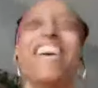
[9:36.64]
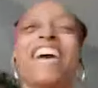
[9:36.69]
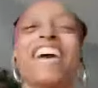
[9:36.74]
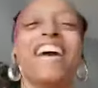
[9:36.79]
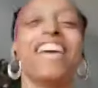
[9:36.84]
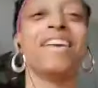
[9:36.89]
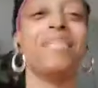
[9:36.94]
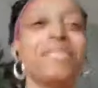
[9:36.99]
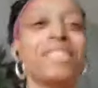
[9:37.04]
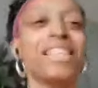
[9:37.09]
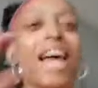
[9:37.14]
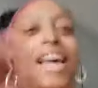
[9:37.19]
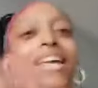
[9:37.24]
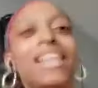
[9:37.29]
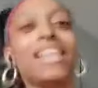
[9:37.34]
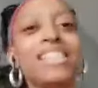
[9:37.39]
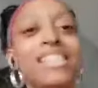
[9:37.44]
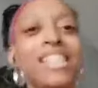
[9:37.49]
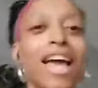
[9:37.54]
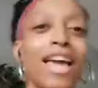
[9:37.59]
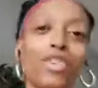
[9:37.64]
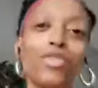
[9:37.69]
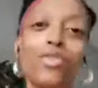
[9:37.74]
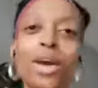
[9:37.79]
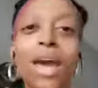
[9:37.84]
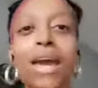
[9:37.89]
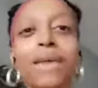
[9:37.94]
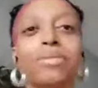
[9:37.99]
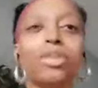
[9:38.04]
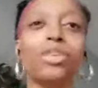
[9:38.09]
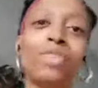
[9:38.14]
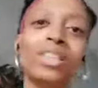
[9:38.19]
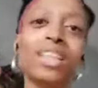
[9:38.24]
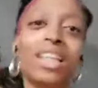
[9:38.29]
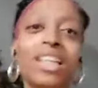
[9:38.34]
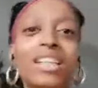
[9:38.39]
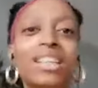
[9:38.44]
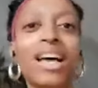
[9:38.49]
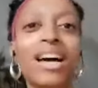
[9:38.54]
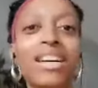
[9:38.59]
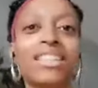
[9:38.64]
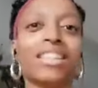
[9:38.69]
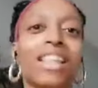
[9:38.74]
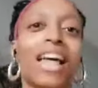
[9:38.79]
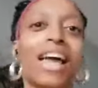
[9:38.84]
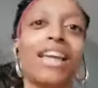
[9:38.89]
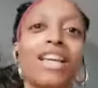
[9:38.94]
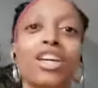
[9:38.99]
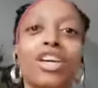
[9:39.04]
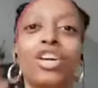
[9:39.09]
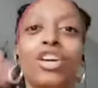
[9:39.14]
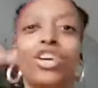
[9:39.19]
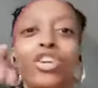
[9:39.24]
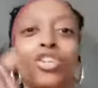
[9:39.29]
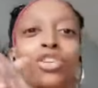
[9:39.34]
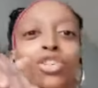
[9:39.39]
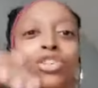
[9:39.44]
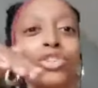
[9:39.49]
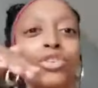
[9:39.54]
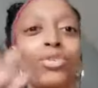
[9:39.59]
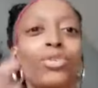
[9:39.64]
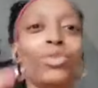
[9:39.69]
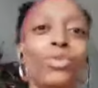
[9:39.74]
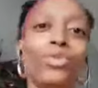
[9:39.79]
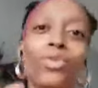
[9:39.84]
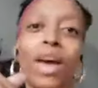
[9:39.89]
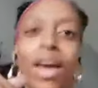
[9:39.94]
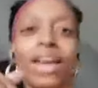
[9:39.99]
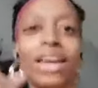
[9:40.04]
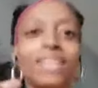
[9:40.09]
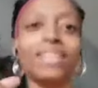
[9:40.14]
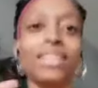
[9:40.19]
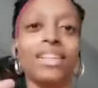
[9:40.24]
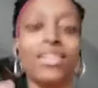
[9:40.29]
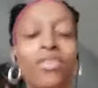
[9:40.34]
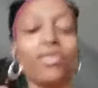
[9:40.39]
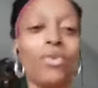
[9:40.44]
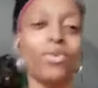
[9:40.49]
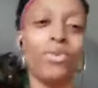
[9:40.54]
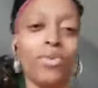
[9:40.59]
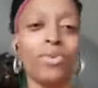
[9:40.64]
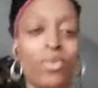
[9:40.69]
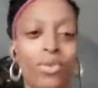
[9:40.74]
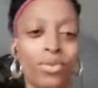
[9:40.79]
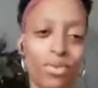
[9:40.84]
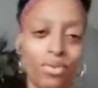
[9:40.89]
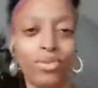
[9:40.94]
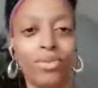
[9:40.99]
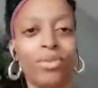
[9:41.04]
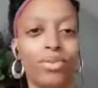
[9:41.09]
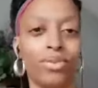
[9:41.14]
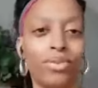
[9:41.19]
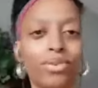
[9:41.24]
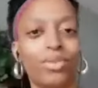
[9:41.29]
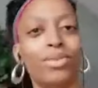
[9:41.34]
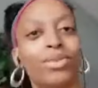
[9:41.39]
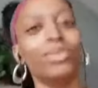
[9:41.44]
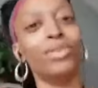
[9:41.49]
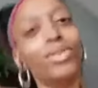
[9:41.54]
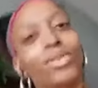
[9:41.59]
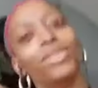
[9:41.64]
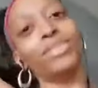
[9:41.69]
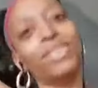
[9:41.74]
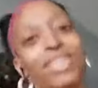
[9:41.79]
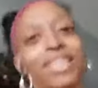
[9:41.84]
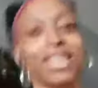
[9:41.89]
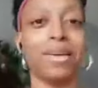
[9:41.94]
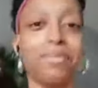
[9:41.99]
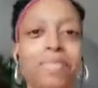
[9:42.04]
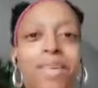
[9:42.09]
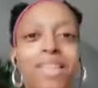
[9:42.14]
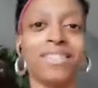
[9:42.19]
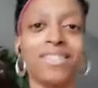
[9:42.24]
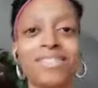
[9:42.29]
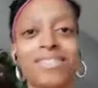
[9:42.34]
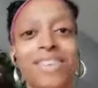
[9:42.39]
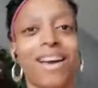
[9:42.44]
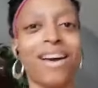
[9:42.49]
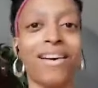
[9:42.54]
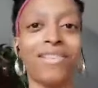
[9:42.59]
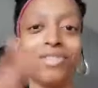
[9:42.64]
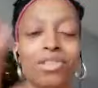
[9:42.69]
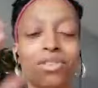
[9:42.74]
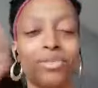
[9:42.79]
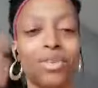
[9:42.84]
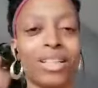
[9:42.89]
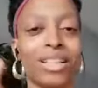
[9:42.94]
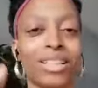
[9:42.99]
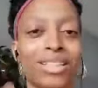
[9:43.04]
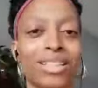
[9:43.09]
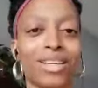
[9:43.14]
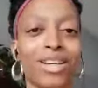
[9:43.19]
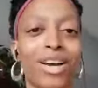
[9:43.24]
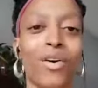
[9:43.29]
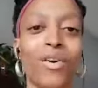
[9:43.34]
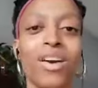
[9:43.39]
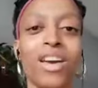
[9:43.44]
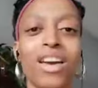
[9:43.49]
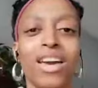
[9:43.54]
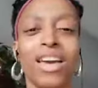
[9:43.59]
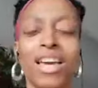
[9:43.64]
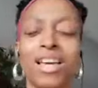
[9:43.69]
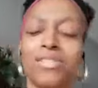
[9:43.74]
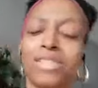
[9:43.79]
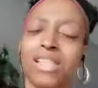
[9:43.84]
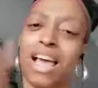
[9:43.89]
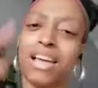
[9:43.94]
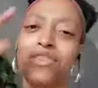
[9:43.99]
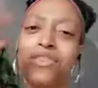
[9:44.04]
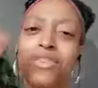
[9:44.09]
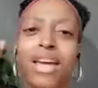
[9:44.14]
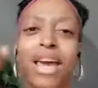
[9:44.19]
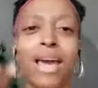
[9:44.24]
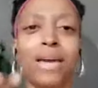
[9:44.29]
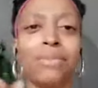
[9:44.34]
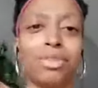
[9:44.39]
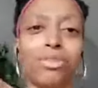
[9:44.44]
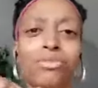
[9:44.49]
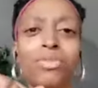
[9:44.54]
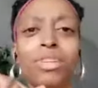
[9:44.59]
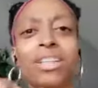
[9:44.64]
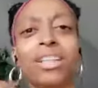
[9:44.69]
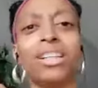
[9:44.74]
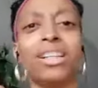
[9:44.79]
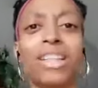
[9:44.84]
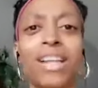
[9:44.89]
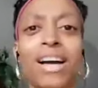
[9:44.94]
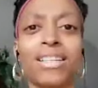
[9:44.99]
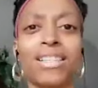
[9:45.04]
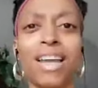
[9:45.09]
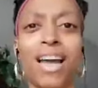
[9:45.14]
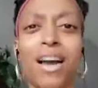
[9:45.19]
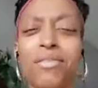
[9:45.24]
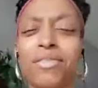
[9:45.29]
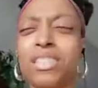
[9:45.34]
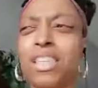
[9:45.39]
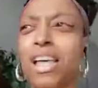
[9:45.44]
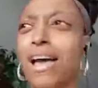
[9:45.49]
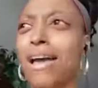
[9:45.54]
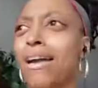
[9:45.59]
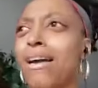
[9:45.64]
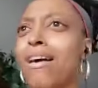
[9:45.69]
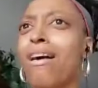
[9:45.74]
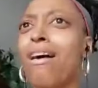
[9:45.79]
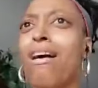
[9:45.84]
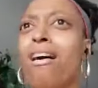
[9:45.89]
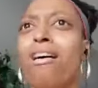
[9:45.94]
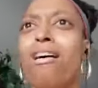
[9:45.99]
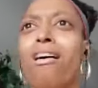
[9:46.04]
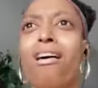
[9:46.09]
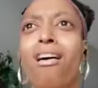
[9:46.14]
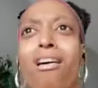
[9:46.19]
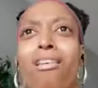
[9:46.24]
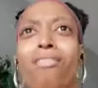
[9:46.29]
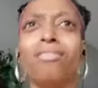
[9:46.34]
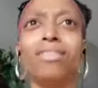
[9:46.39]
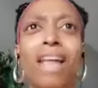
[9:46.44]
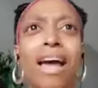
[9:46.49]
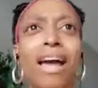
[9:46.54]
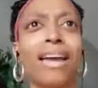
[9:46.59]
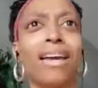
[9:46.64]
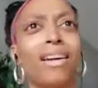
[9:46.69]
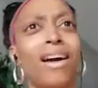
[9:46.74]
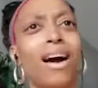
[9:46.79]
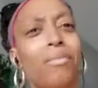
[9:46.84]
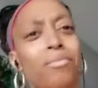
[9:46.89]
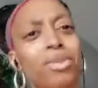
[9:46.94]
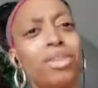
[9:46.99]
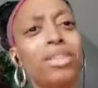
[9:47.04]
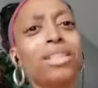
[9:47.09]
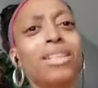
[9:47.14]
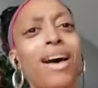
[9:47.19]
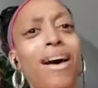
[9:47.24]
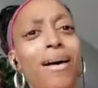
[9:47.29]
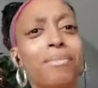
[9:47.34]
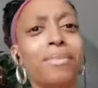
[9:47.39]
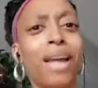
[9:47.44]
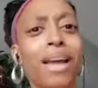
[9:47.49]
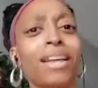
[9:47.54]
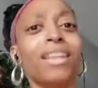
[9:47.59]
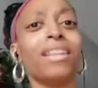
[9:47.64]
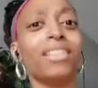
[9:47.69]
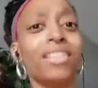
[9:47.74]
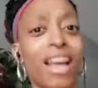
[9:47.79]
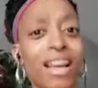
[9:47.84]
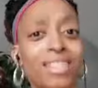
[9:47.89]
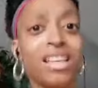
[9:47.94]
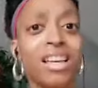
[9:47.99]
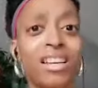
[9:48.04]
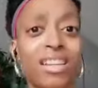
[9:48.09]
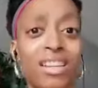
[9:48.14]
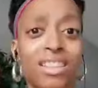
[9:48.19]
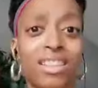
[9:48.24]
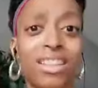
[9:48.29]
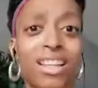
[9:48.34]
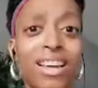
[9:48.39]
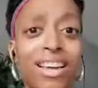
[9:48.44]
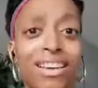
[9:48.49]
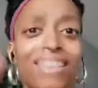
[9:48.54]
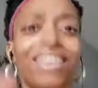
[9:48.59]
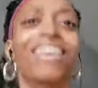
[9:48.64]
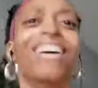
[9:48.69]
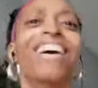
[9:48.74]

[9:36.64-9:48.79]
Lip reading: And he was like, it's like you came through in the clutch. Like you handy. Ooh, 10 minutes down, 20 to go. He was like, you came through in the clutch. I was like, oh, like I'm on time. Like that's a good thing.